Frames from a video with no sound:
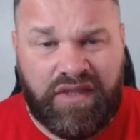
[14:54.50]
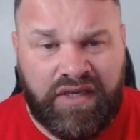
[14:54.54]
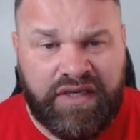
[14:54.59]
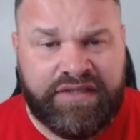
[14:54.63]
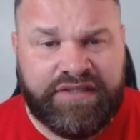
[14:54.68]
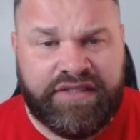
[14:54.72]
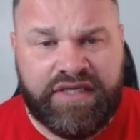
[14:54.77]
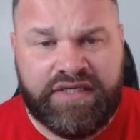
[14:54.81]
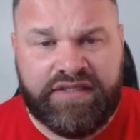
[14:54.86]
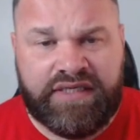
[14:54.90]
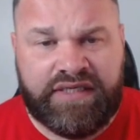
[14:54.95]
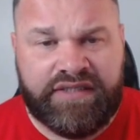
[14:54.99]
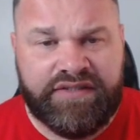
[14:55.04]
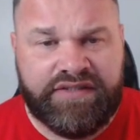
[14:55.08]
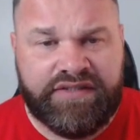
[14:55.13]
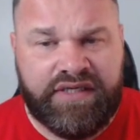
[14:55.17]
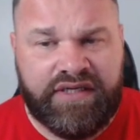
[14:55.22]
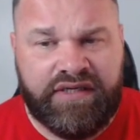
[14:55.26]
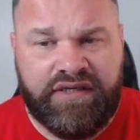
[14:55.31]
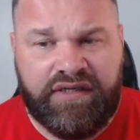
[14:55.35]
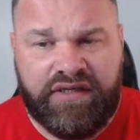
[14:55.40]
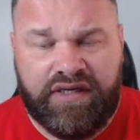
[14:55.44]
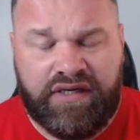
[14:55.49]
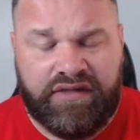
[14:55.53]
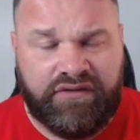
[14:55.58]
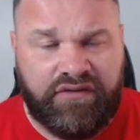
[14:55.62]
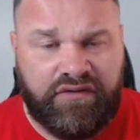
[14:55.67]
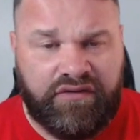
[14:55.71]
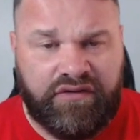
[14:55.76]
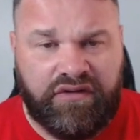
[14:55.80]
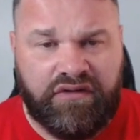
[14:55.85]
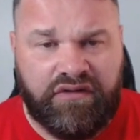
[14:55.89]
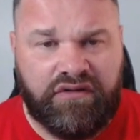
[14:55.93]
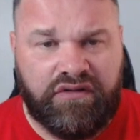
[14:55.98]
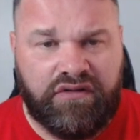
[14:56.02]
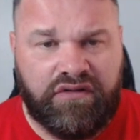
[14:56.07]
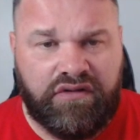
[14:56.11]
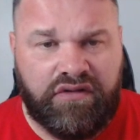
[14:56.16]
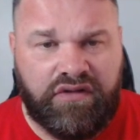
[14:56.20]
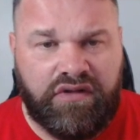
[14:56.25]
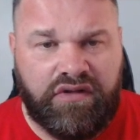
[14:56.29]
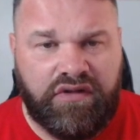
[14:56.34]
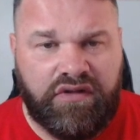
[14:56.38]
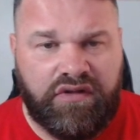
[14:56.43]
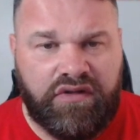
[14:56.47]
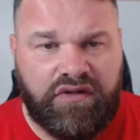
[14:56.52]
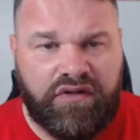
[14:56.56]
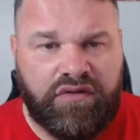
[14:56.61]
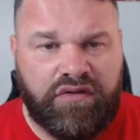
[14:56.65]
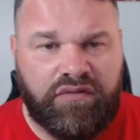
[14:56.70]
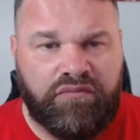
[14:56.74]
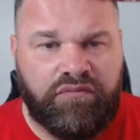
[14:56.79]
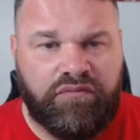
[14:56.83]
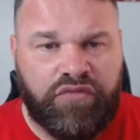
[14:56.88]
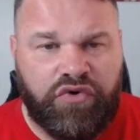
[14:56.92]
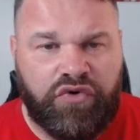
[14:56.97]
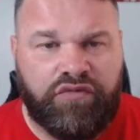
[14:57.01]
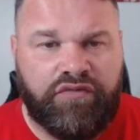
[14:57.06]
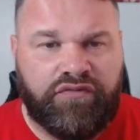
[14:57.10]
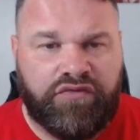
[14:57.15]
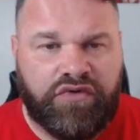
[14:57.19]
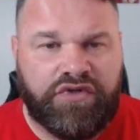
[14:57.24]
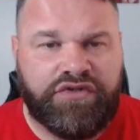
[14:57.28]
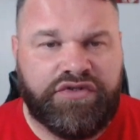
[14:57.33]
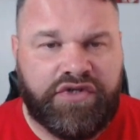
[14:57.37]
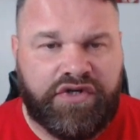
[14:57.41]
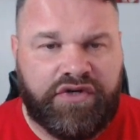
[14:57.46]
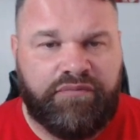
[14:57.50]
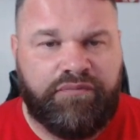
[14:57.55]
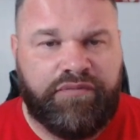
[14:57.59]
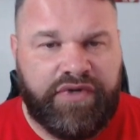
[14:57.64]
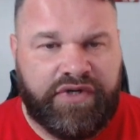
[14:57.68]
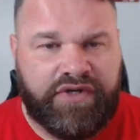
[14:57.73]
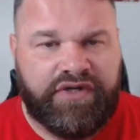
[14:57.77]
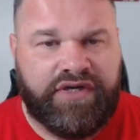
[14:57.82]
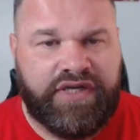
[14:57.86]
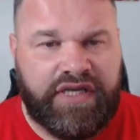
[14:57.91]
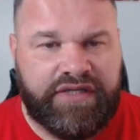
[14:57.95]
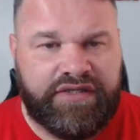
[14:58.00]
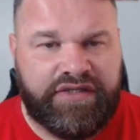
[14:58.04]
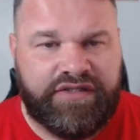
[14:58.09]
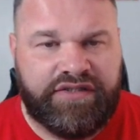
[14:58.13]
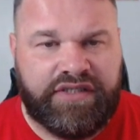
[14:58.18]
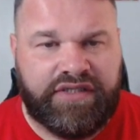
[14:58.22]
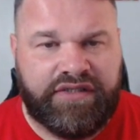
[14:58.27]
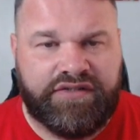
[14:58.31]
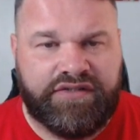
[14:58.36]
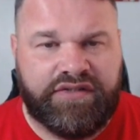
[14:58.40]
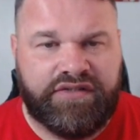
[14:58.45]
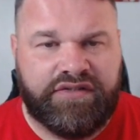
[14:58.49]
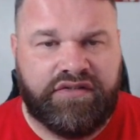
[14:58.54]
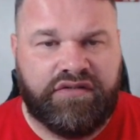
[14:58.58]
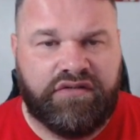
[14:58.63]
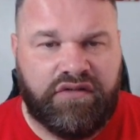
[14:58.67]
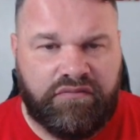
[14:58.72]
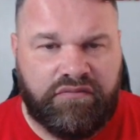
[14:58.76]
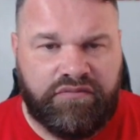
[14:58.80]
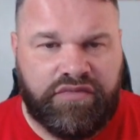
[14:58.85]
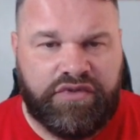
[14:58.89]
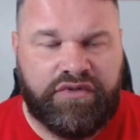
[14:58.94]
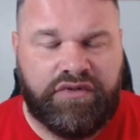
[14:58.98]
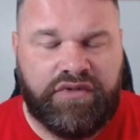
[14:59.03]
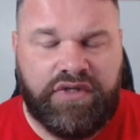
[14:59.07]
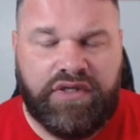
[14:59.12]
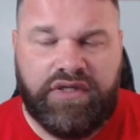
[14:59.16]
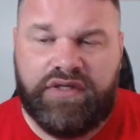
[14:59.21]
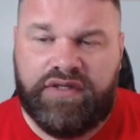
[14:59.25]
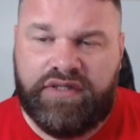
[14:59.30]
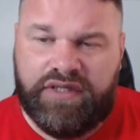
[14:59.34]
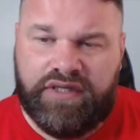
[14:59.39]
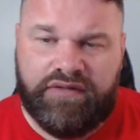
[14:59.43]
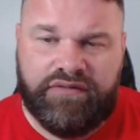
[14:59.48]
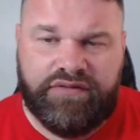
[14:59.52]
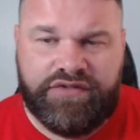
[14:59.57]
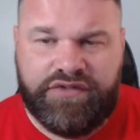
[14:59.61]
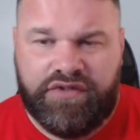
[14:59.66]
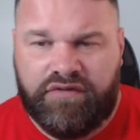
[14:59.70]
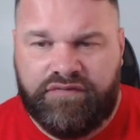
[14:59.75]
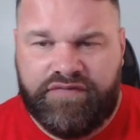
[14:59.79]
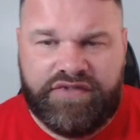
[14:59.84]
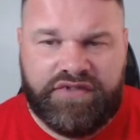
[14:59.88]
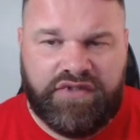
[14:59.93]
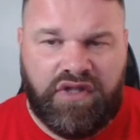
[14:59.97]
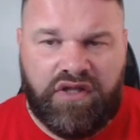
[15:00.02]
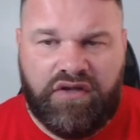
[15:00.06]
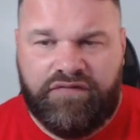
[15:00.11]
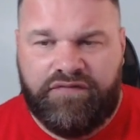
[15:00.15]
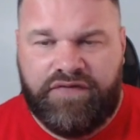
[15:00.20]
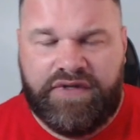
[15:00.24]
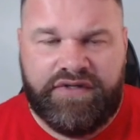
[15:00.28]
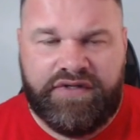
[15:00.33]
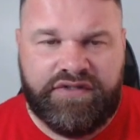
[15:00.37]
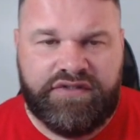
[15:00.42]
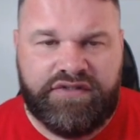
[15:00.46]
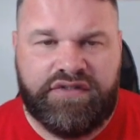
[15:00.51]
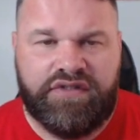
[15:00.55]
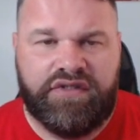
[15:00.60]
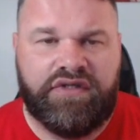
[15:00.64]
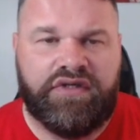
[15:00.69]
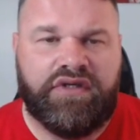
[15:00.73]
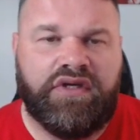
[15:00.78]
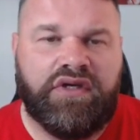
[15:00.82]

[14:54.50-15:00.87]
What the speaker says: Is he his answer? I don't know. But we've got to be creating chances and not. Yeah, so there's a lot of things